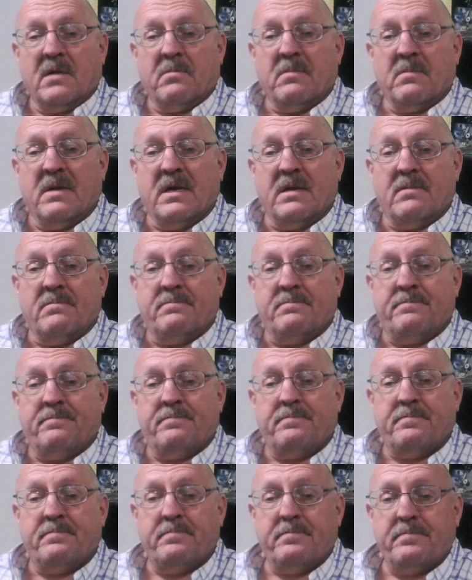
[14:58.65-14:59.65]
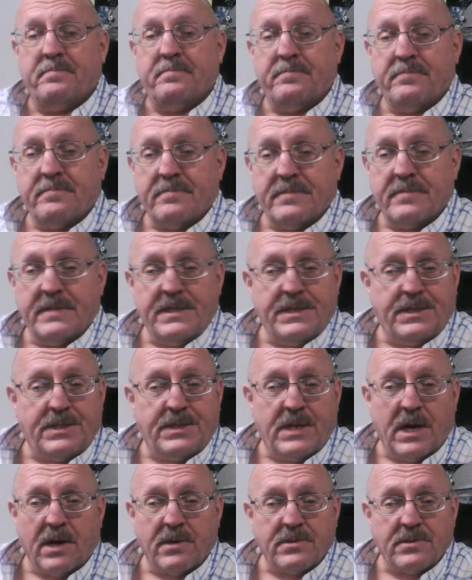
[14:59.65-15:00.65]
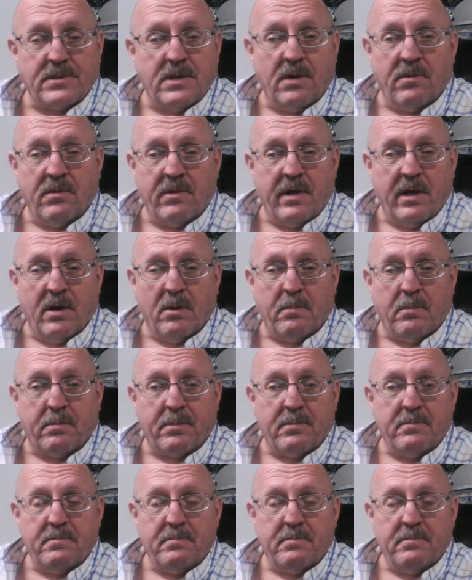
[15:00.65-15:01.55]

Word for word: But these chairs don't help.